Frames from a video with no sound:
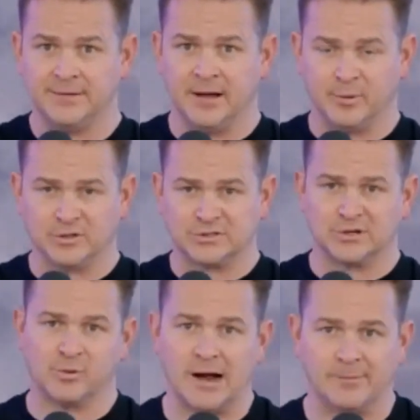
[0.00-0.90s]
personal
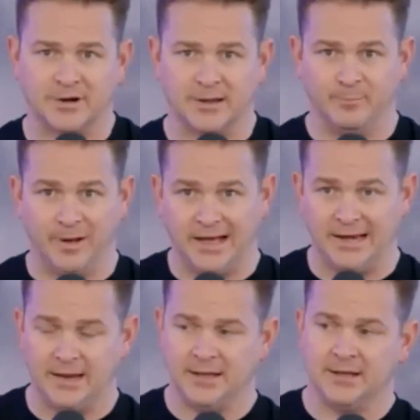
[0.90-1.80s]
property, but
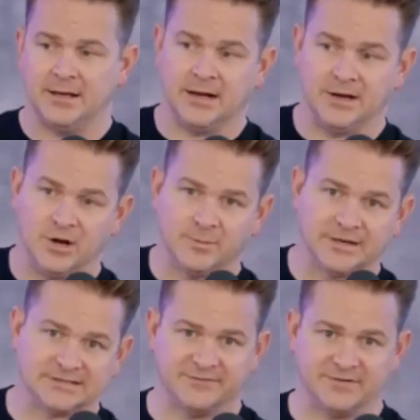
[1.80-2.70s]

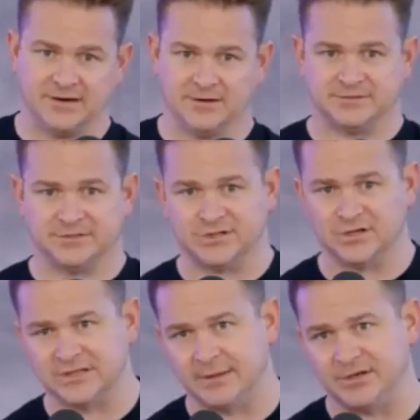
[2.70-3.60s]
nobody's living there. So she
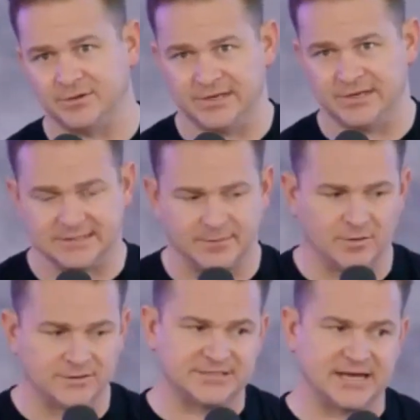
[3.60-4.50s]
goes, let me do this. Let me
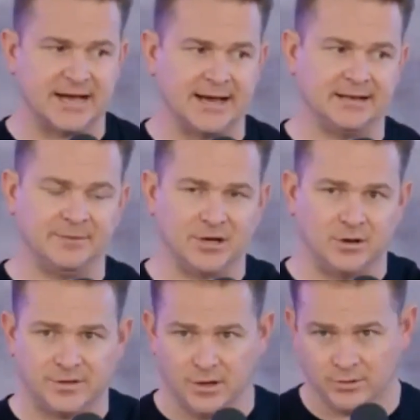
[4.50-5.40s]
go inside. Let me
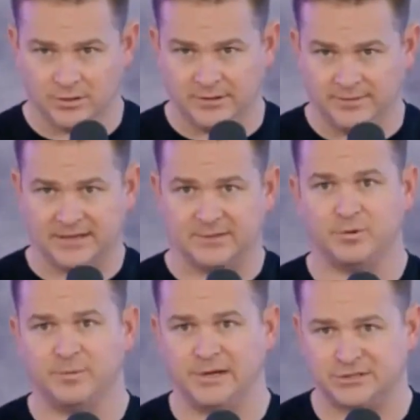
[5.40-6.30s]
call the owner. Let me get the
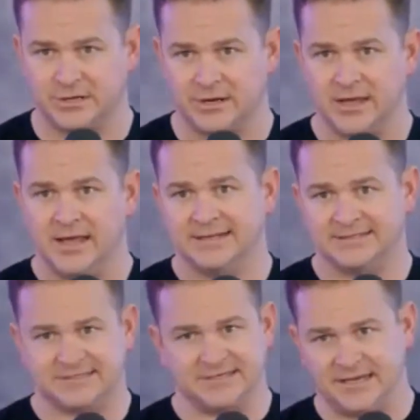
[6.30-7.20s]
permission and
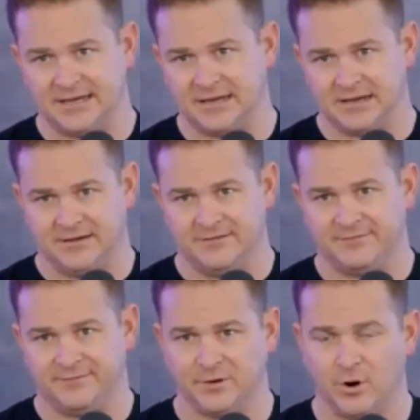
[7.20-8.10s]
see
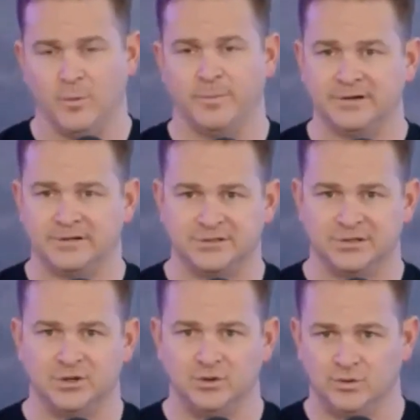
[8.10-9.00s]
if they're open to
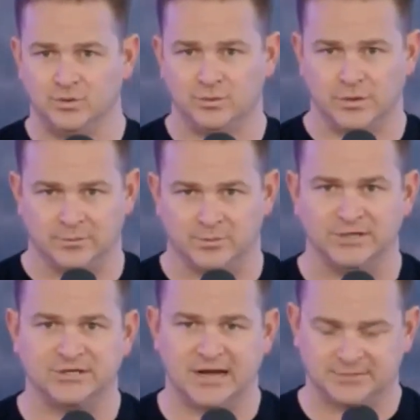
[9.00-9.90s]
you
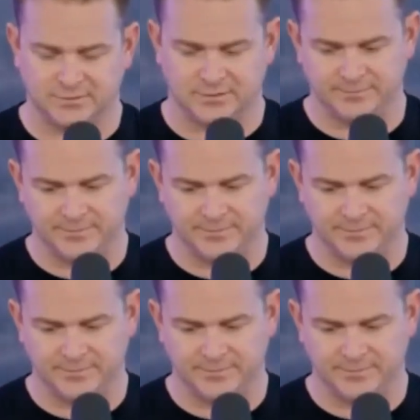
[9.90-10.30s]
reaching out to them.